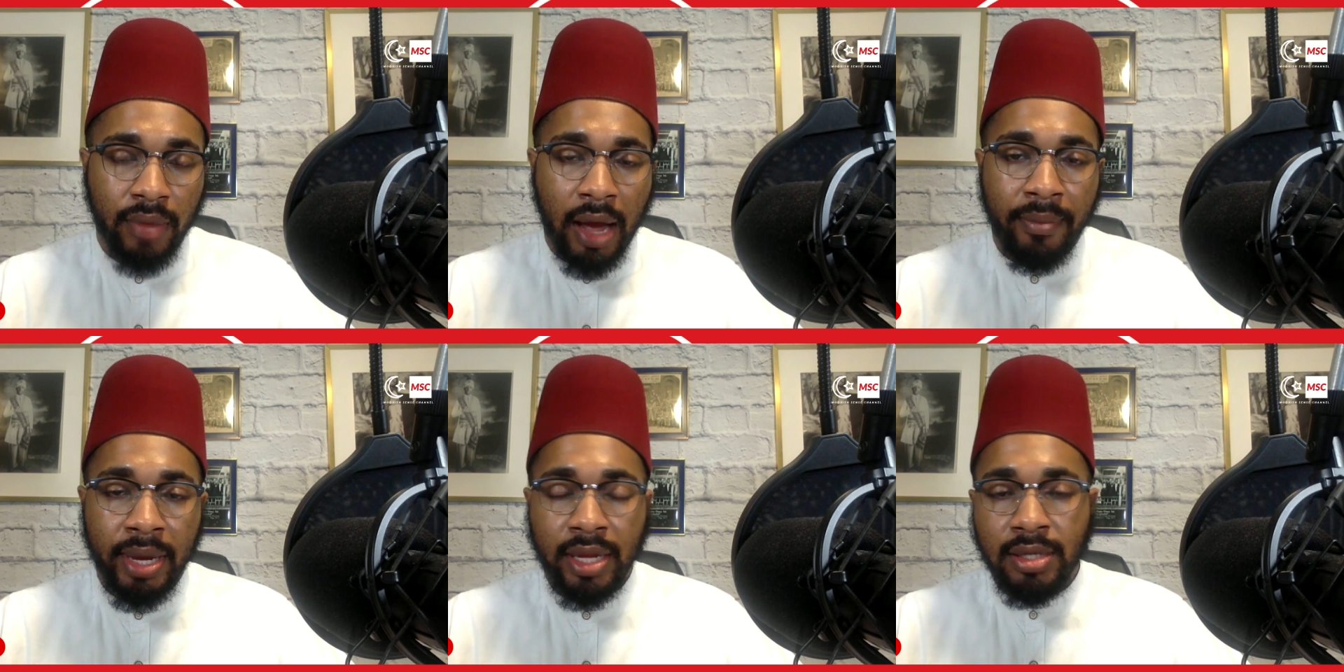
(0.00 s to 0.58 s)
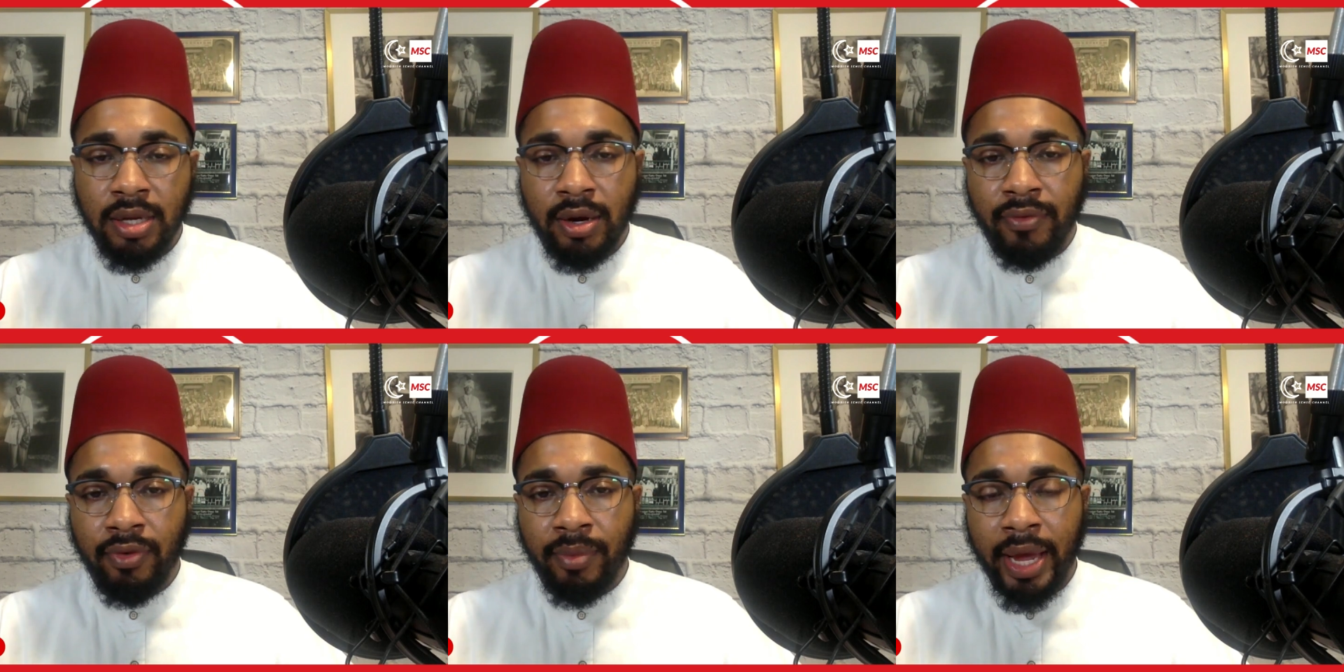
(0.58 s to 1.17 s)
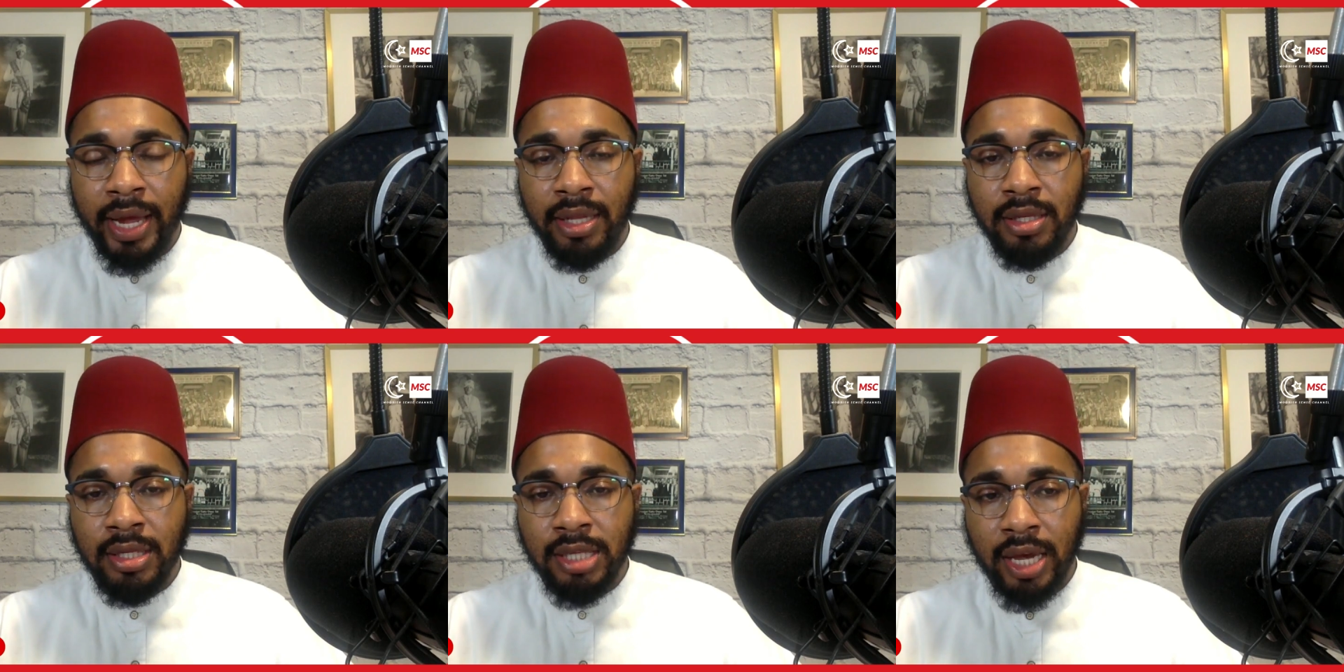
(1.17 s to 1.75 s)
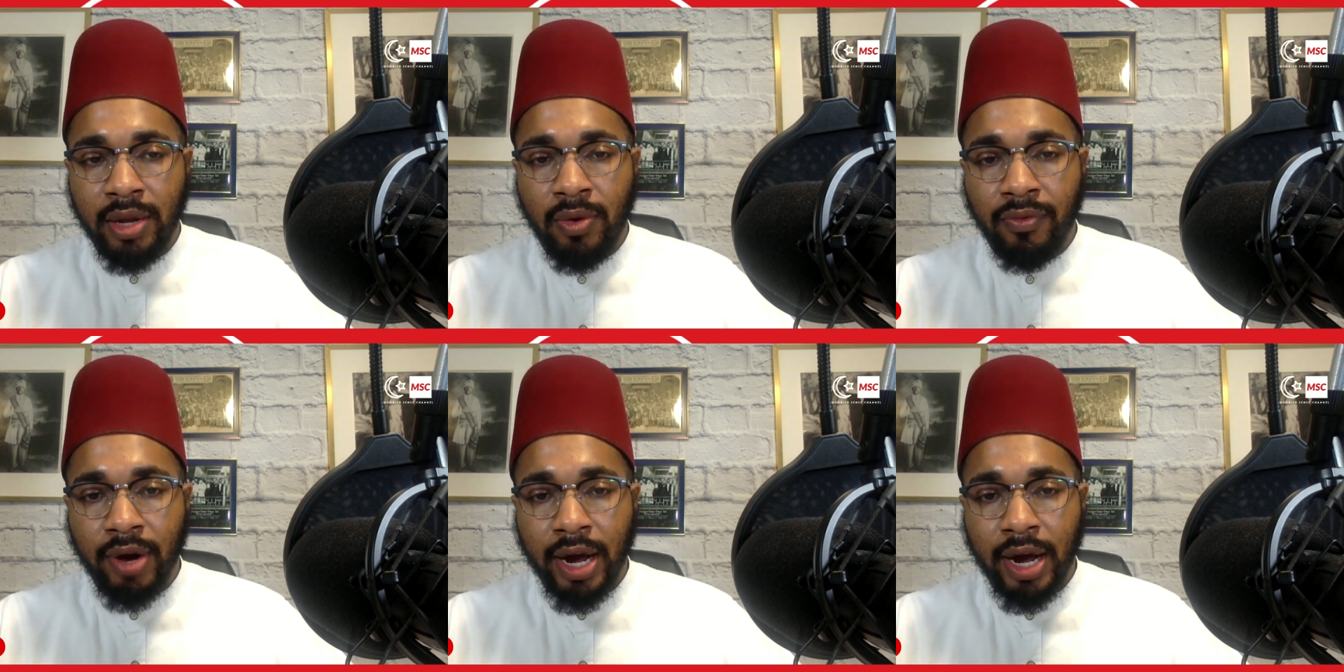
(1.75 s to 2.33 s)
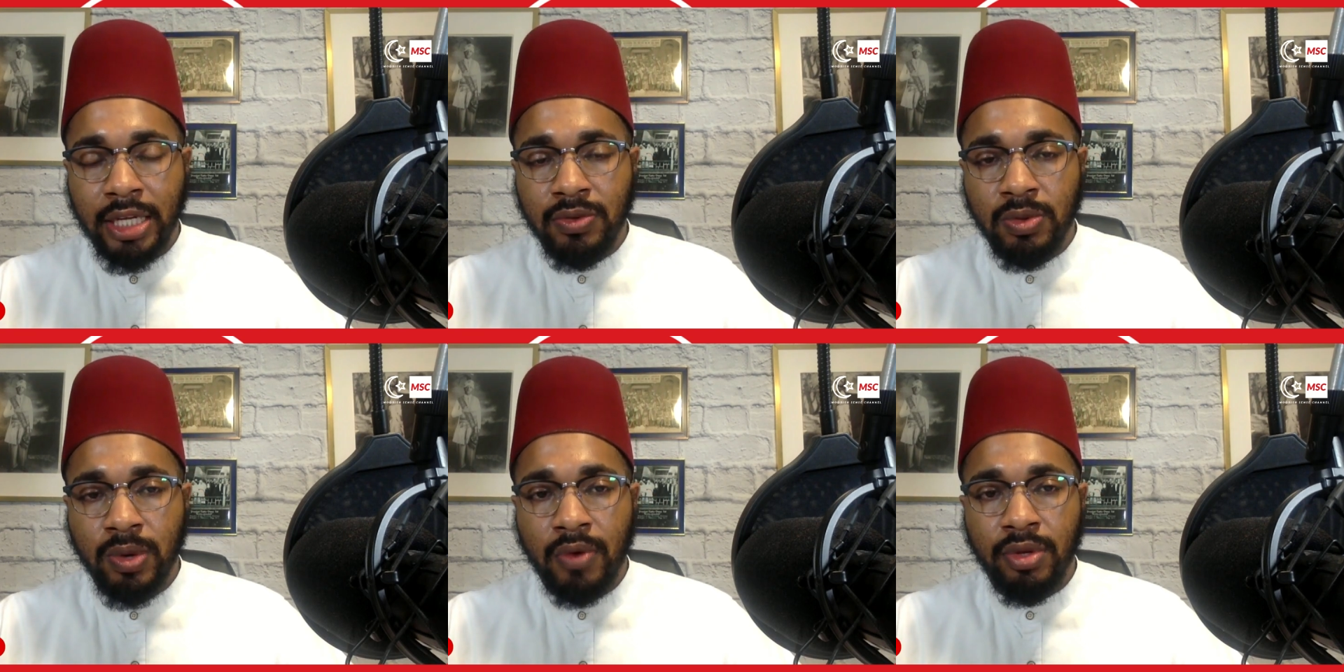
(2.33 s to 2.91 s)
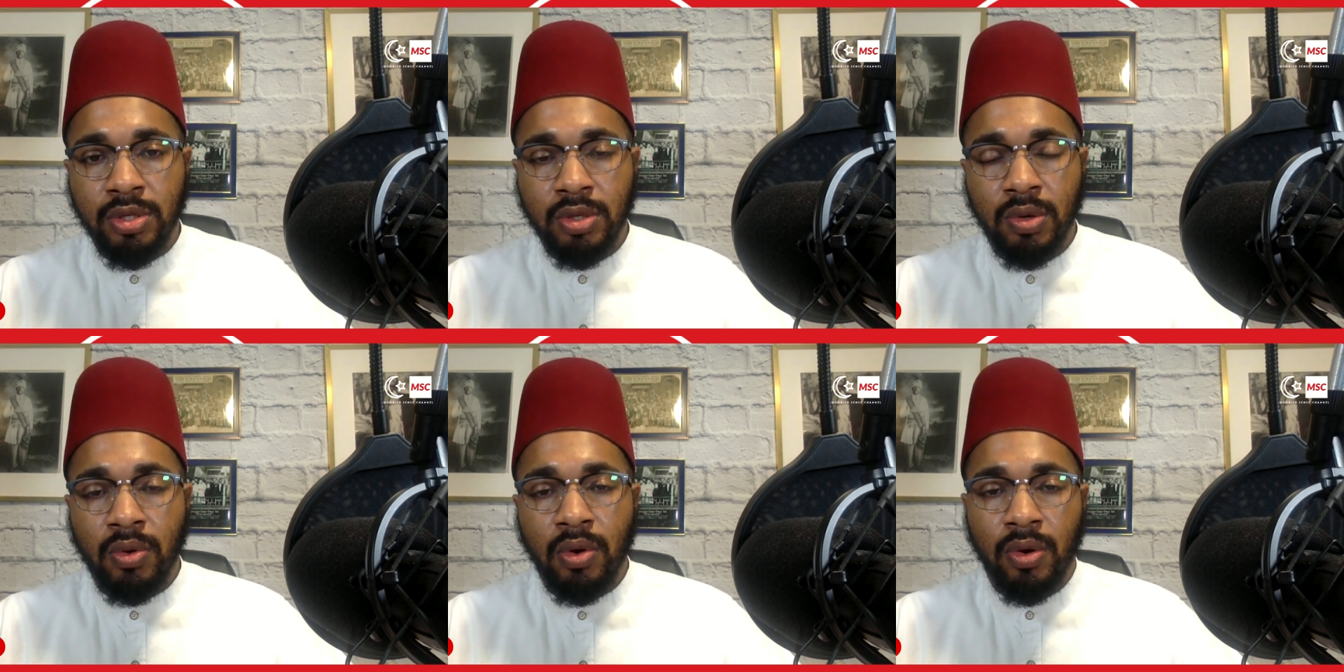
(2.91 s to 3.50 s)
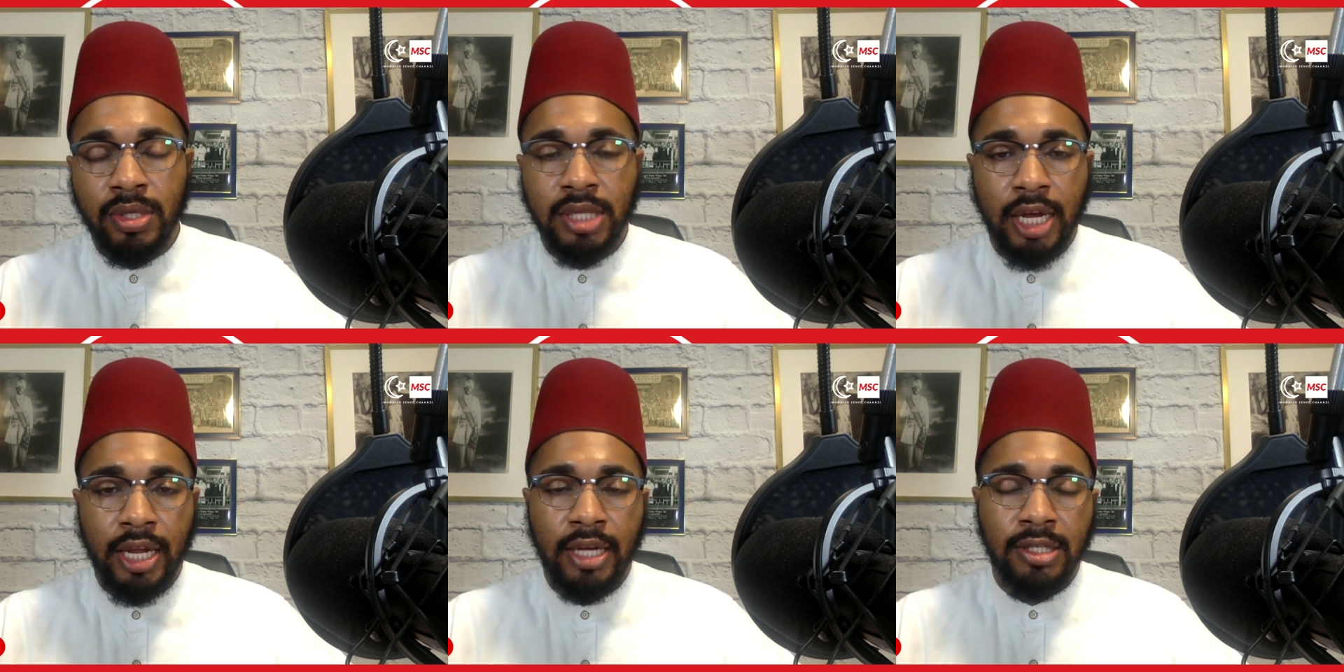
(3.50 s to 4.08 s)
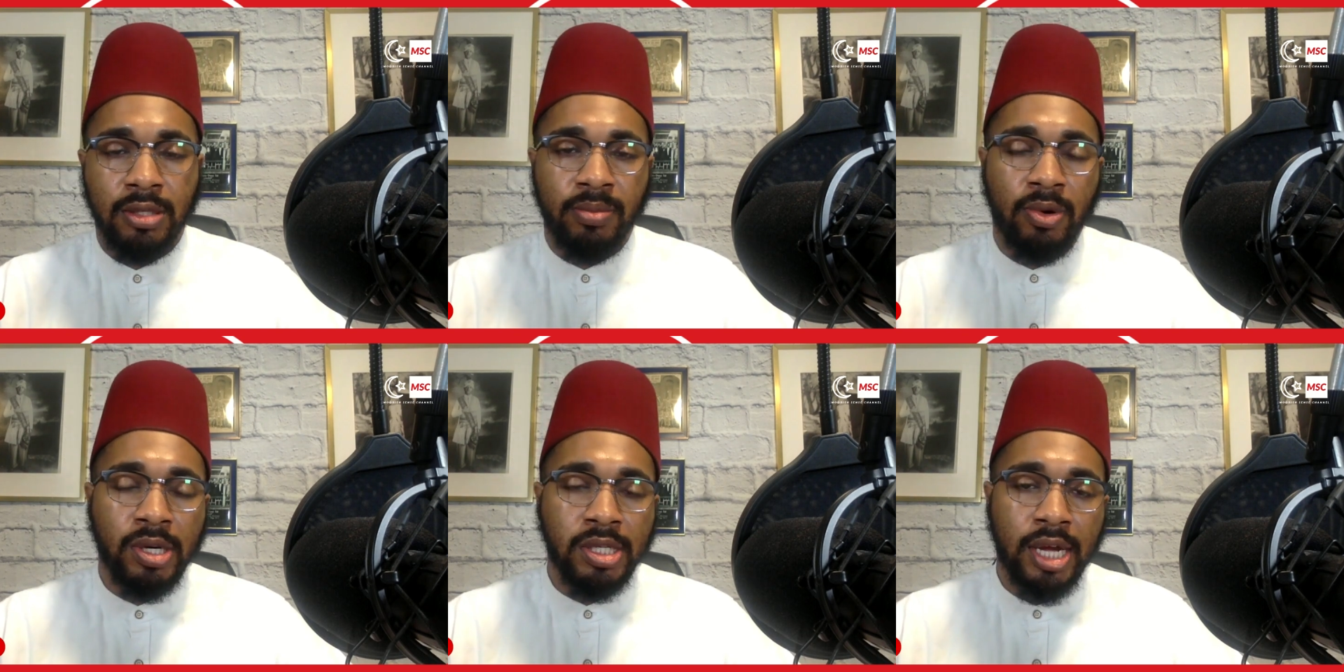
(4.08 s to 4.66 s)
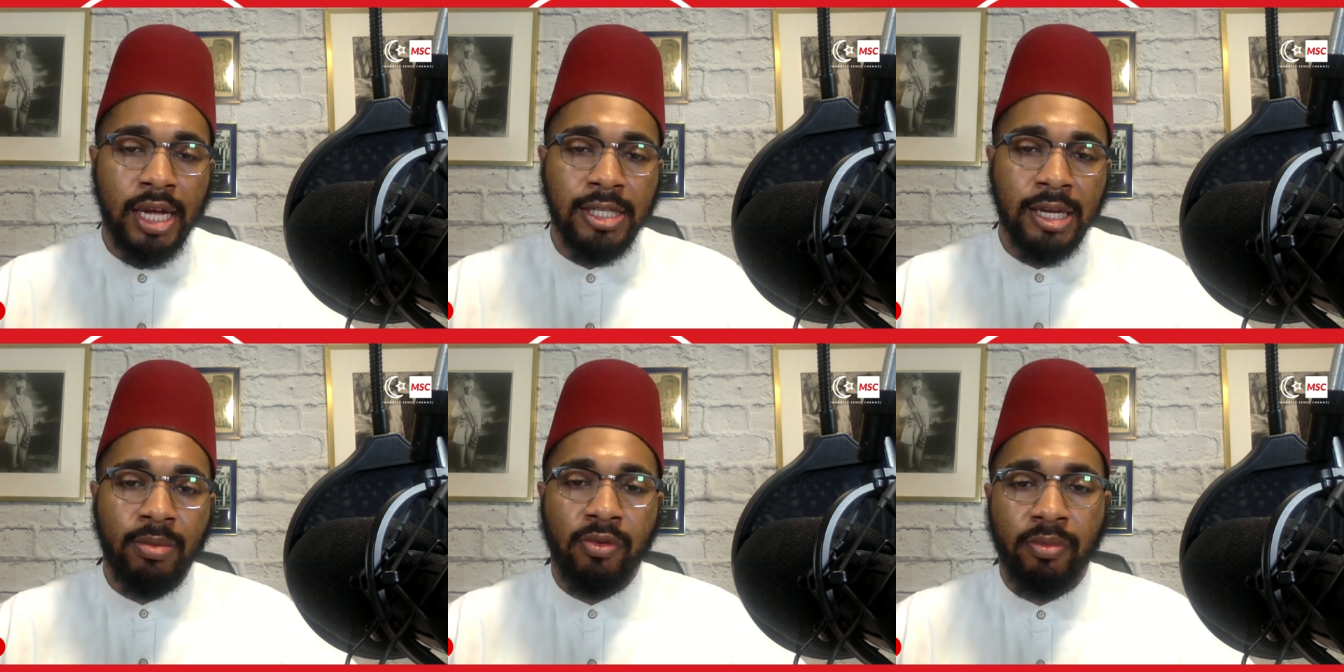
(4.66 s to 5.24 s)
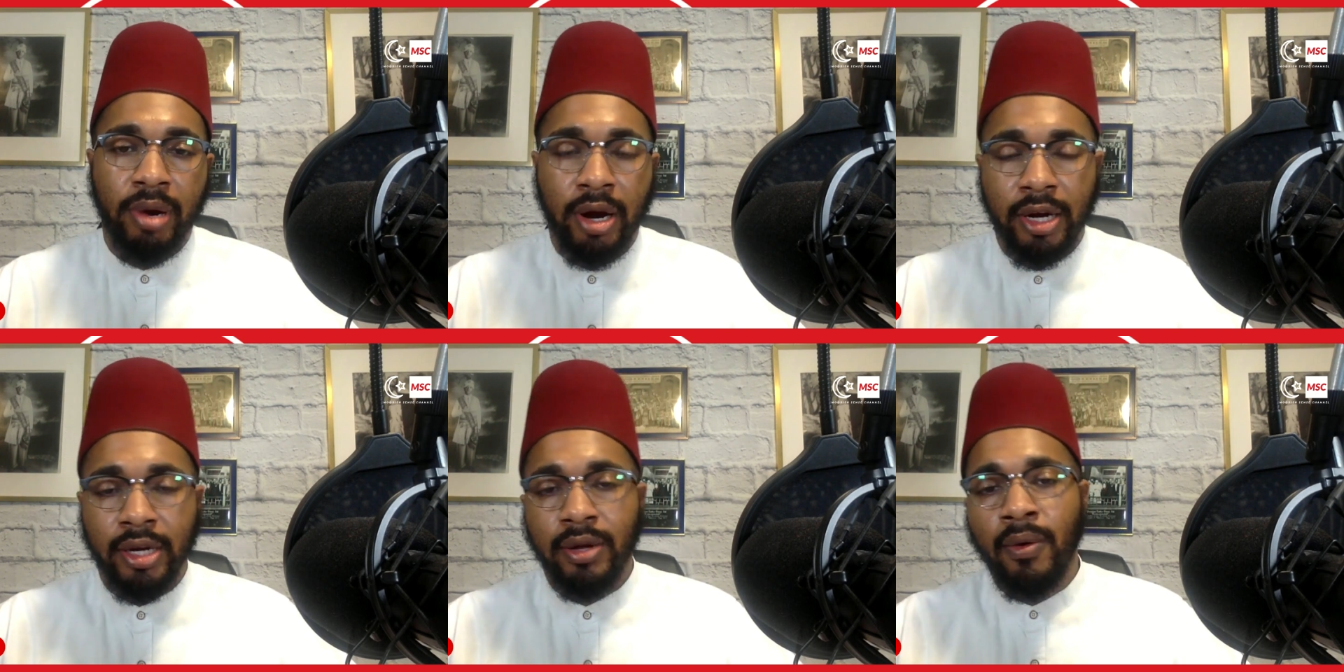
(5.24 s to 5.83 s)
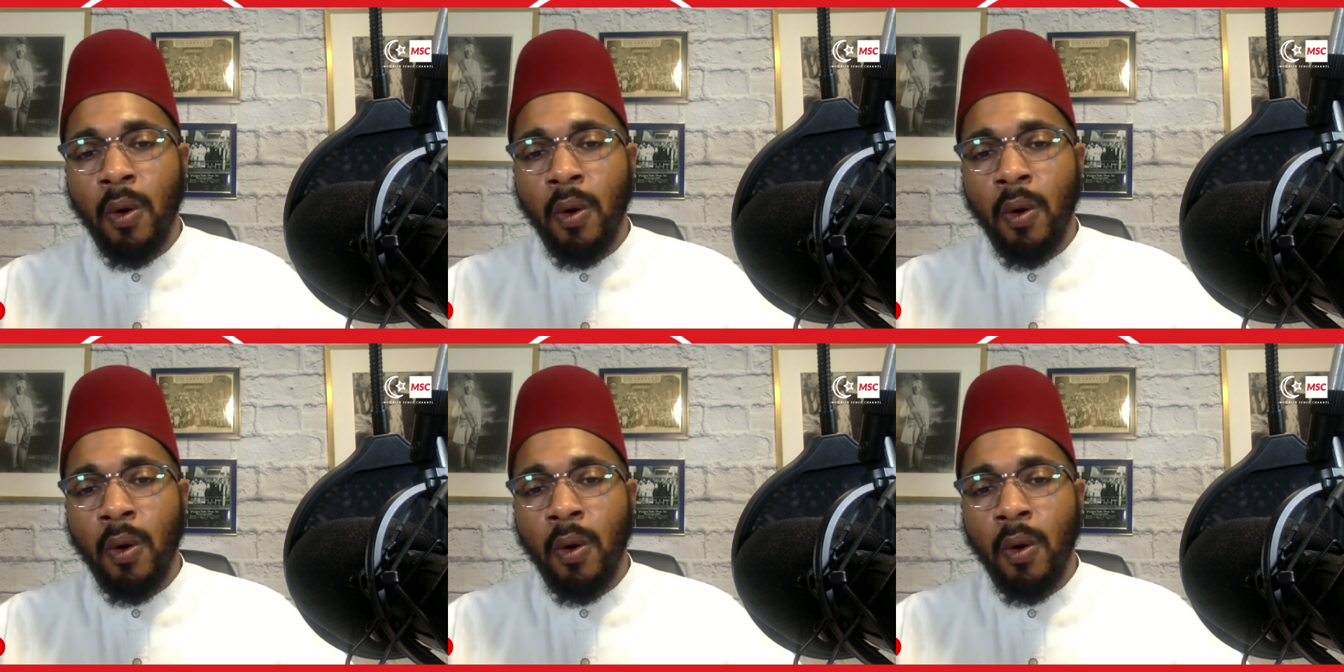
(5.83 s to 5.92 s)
Our meetings are from 8 to 10 on Fridays, from 12 to 2 on Sundays. It's Moorish Science Temple of America,